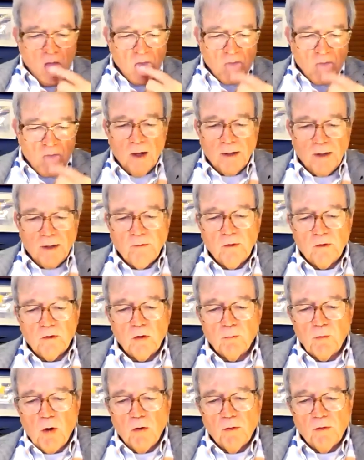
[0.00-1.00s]
Like the
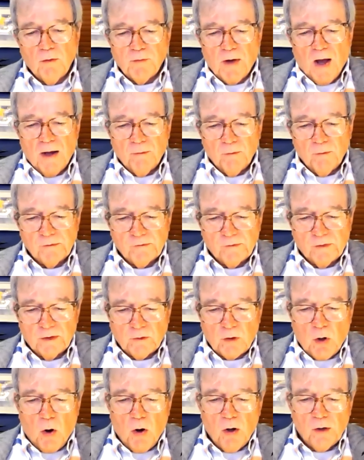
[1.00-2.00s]
coronavirus that
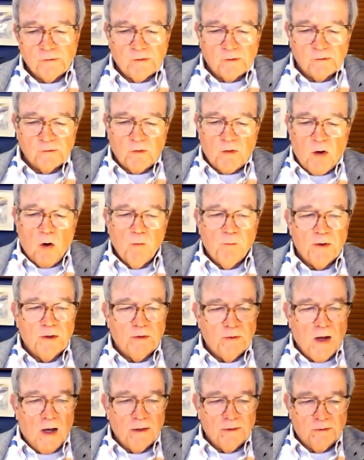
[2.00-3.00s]
causes COVID
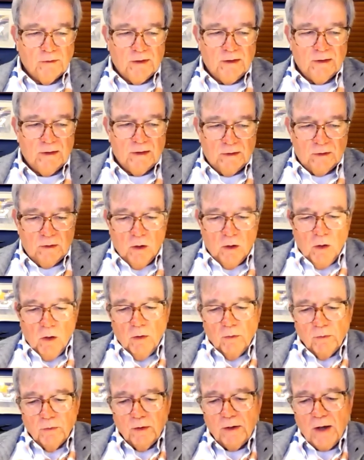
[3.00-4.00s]
nineteen,
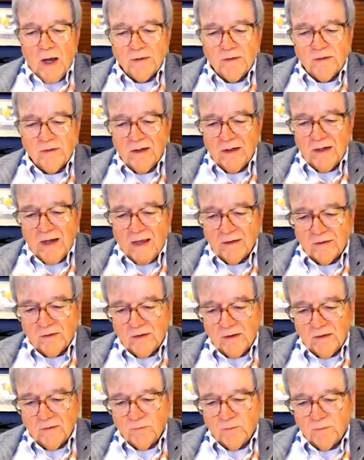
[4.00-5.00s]
the nineteen
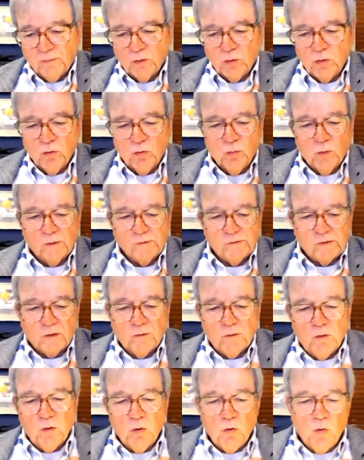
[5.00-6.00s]
eighteen flu was a
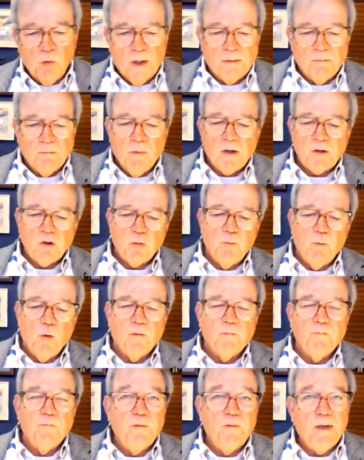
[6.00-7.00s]
new and much more
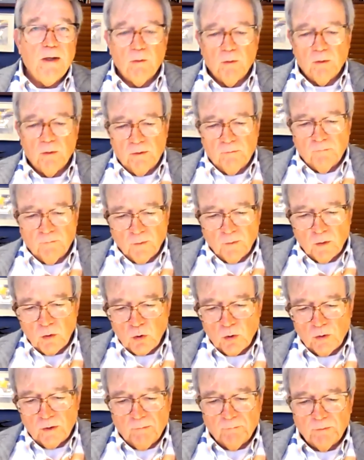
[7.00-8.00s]
virulent
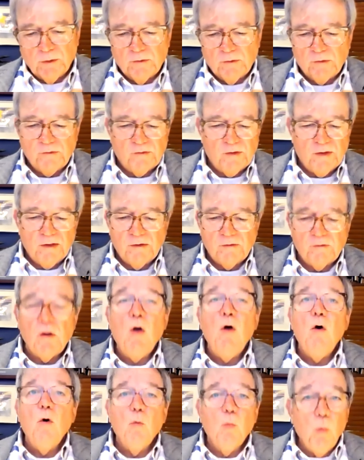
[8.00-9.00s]
version of a disease
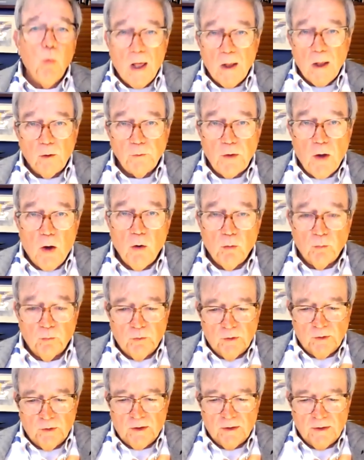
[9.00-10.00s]
well known to
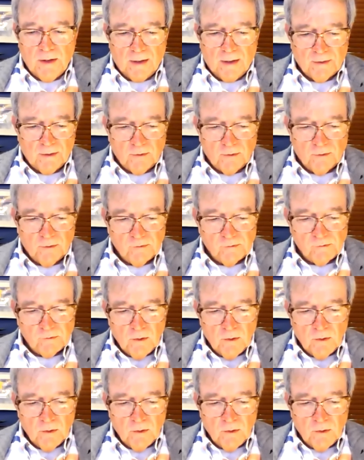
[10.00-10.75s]
Connecticutans.